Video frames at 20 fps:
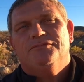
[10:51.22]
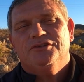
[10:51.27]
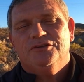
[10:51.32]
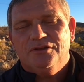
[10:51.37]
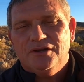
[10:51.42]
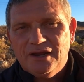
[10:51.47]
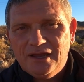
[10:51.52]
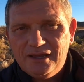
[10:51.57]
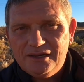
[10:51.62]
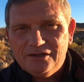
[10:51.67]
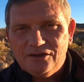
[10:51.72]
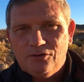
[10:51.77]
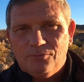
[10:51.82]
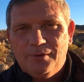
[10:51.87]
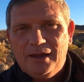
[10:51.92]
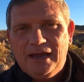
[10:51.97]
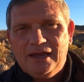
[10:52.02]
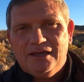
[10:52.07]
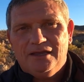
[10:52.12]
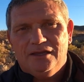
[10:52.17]
So then I had to go
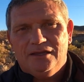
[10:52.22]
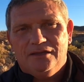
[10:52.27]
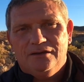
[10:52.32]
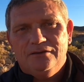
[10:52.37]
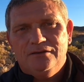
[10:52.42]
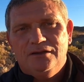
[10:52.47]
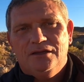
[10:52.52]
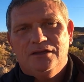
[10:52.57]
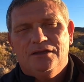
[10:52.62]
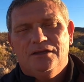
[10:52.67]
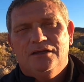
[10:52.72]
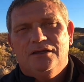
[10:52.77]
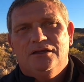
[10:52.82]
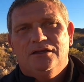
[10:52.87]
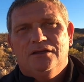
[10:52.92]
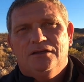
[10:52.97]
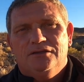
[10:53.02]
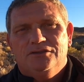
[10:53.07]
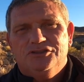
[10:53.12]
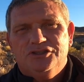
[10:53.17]
back in,
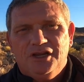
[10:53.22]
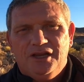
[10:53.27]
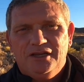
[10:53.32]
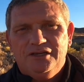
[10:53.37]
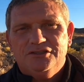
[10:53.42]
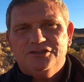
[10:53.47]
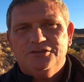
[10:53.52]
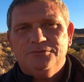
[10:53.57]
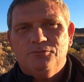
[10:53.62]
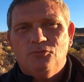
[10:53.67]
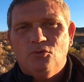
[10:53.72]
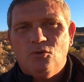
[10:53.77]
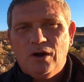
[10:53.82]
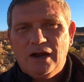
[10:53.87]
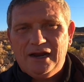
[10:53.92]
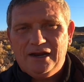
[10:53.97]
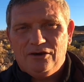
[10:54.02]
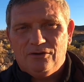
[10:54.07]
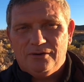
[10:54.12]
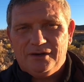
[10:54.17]
change some
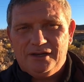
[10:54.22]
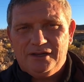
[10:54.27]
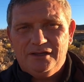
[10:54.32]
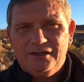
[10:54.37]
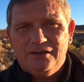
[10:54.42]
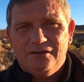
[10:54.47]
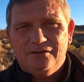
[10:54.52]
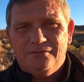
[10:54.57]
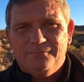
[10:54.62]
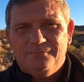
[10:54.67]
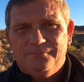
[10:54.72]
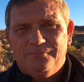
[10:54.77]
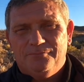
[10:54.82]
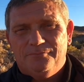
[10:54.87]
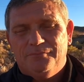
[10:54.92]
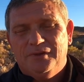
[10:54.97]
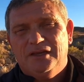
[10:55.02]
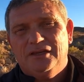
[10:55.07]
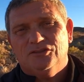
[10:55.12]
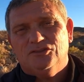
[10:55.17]
wiring,
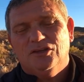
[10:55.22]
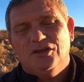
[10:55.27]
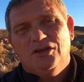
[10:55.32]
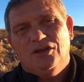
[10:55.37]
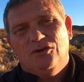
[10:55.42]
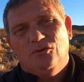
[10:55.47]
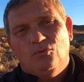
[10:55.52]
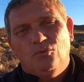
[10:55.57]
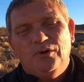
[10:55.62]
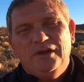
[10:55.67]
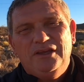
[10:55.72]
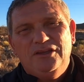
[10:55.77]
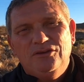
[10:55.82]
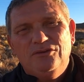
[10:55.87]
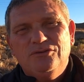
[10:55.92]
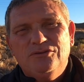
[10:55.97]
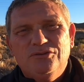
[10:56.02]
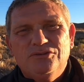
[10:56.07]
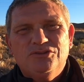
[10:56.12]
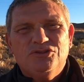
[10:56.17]
because we
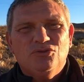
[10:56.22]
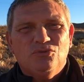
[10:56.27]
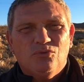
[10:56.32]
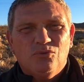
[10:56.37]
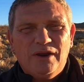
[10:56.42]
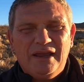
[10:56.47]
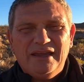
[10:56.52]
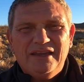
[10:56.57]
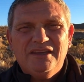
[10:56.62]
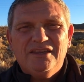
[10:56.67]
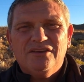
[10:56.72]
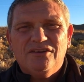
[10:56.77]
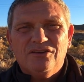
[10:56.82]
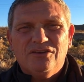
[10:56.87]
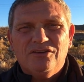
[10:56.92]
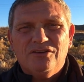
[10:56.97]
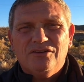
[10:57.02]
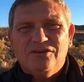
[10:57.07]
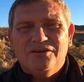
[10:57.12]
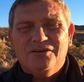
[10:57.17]
used
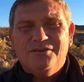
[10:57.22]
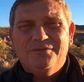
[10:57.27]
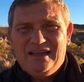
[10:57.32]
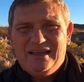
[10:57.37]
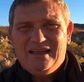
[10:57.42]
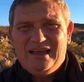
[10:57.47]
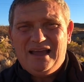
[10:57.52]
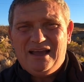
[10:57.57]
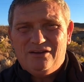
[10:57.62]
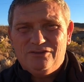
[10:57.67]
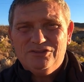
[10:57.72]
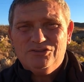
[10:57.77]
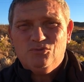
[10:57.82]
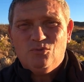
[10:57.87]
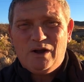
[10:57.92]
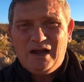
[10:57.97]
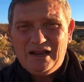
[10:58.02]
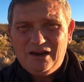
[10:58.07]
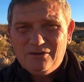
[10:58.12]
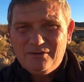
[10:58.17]
regular house
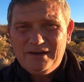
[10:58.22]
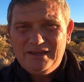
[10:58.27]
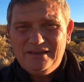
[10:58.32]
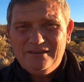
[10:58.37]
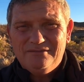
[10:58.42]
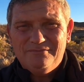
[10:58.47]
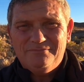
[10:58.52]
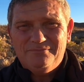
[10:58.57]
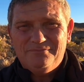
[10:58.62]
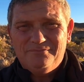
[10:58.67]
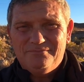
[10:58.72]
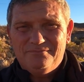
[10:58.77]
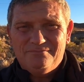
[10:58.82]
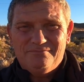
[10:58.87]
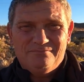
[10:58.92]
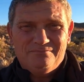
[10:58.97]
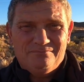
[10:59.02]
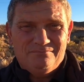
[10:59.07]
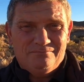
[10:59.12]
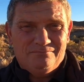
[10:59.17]
wiring.
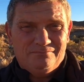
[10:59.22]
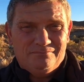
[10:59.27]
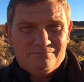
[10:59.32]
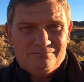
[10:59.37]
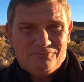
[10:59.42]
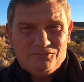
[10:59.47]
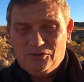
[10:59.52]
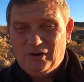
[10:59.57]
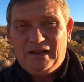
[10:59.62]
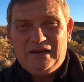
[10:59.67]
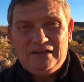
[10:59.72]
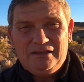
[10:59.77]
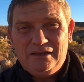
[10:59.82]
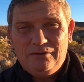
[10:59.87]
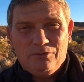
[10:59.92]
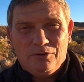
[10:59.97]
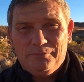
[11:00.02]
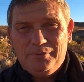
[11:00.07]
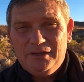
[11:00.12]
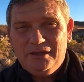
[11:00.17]
Granted,
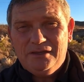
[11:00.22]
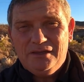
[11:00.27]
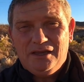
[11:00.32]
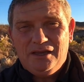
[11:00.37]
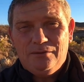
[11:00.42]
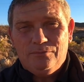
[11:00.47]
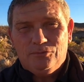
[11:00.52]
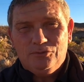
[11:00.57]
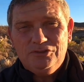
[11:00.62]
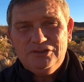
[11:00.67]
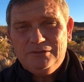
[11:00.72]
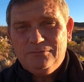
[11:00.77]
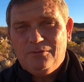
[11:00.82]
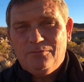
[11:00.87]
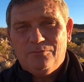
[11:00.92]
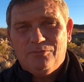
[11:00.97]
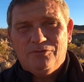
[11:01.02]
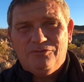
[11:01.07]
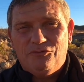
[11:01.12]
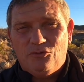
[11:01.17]
they were big cables, some
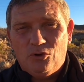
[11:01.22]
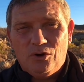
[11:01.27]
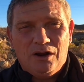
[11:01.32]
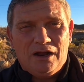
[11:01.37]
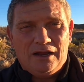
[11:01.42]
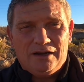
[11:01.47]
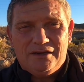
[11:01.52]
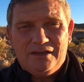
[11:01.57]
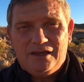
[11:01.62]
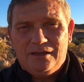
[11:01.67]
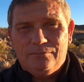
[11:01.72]
of them were 4/0